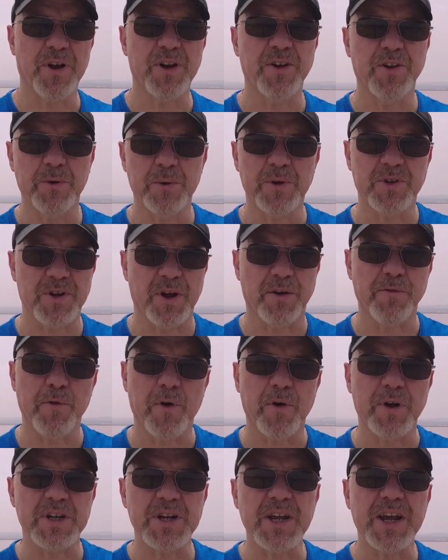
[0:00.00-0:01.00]
and do a
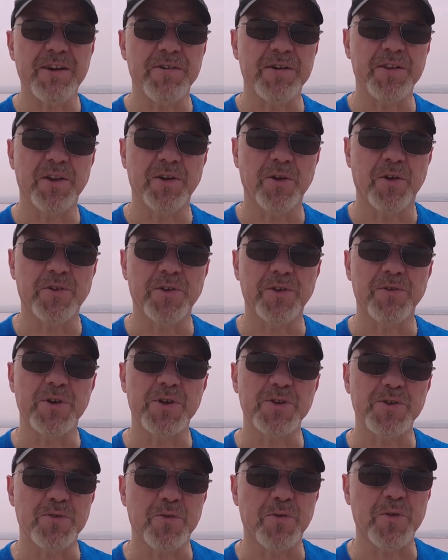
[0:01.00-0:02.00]
sunrise here in the not too
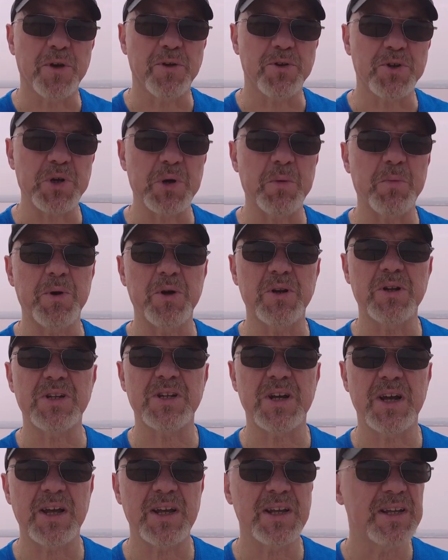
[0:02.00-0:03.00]
distant future, but
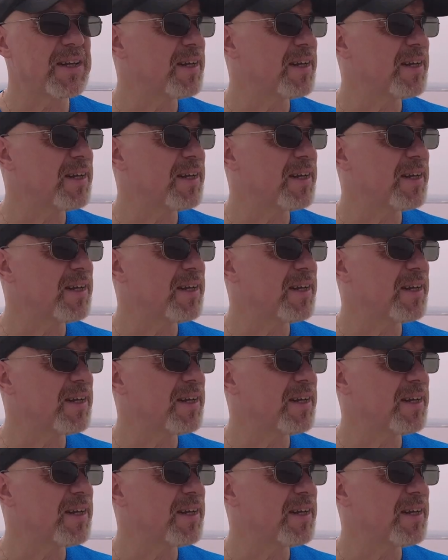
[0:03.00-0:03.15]
uh,